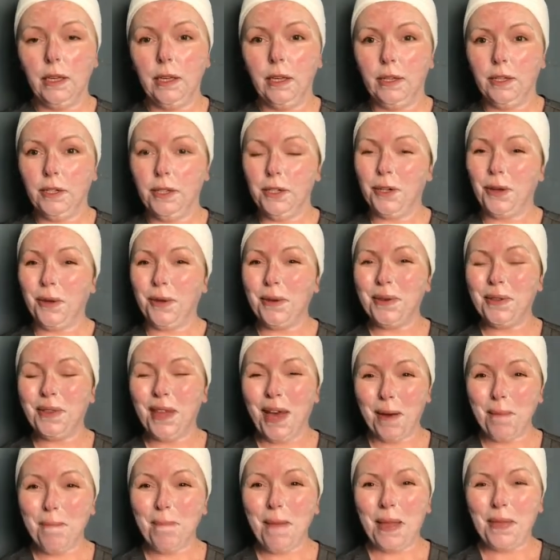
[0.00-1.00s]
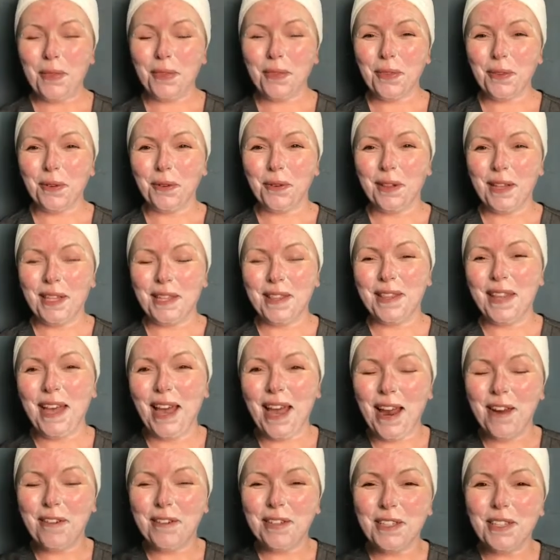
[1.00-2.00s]
you know, that menthol in
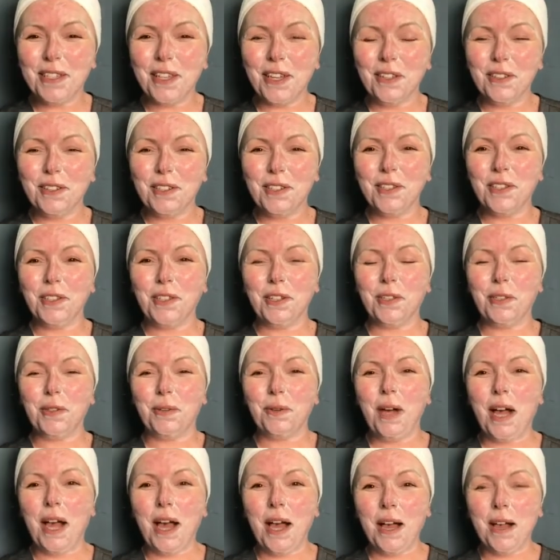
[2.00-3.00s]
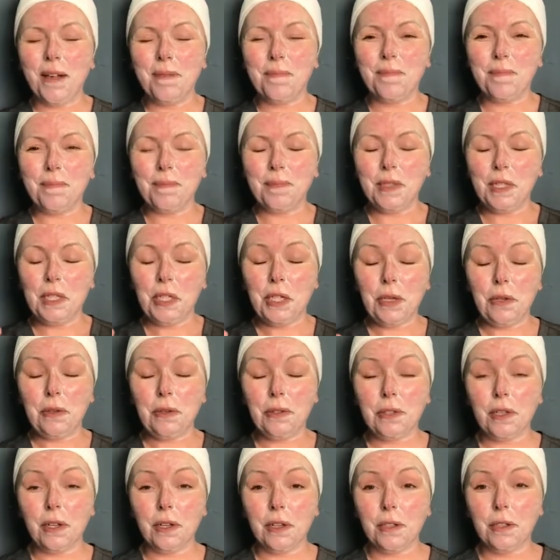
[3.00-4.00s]
there, it's going to, you know,
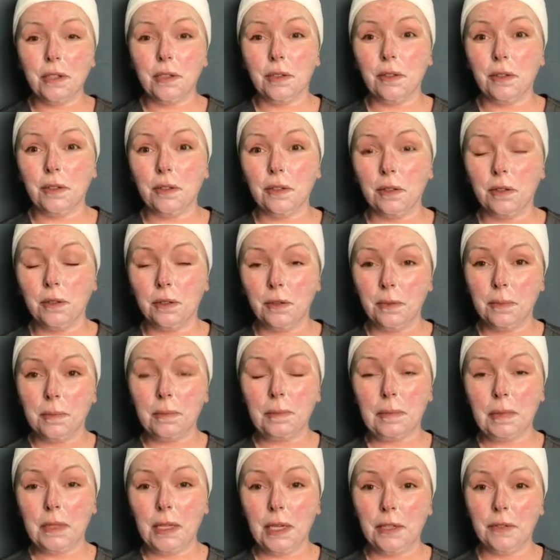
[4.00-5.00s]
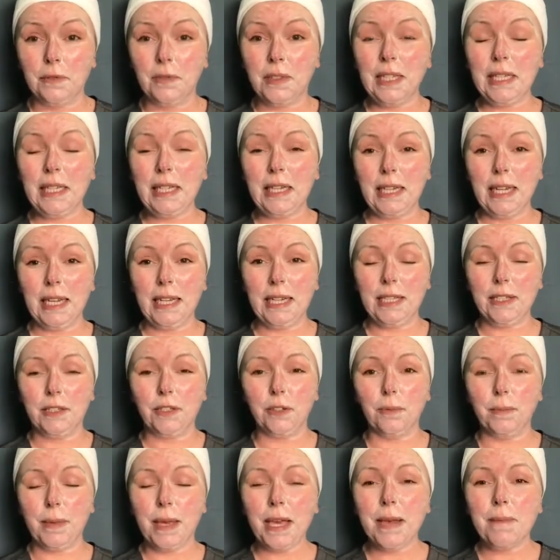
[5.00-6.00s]
start to kind of tingle a
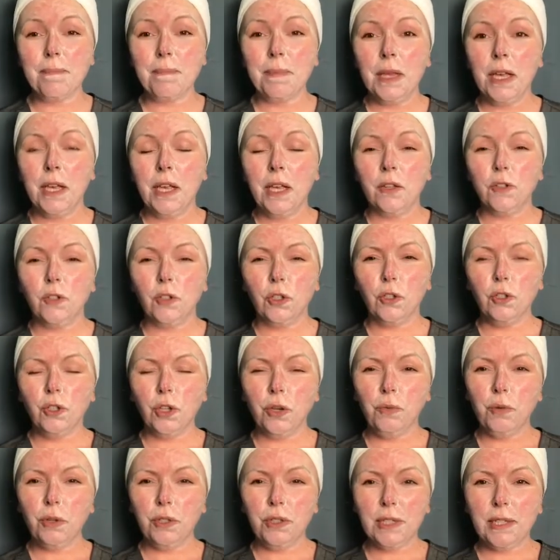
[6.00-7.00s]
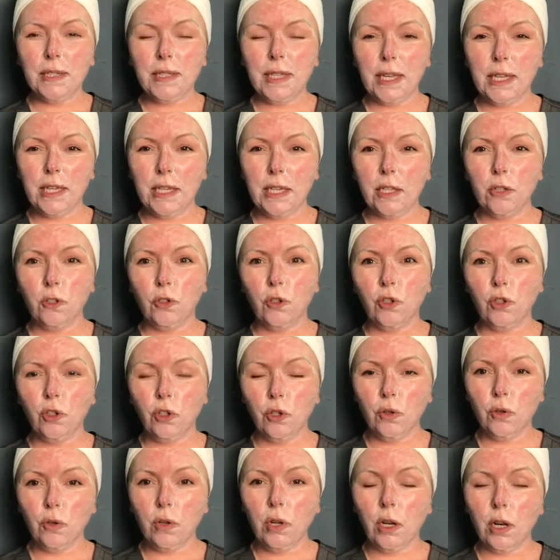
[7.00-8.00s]
little bit. So you don't want to take it
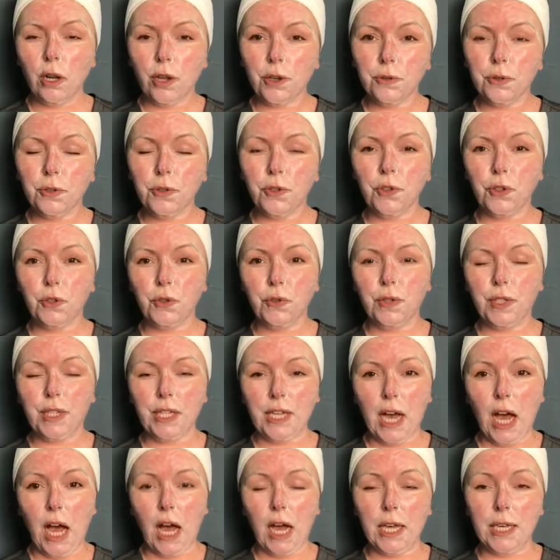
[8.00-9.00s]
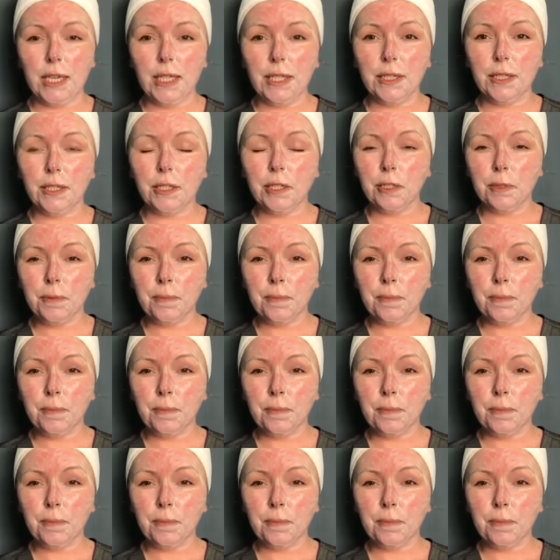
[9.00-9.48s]
too close to the eyes.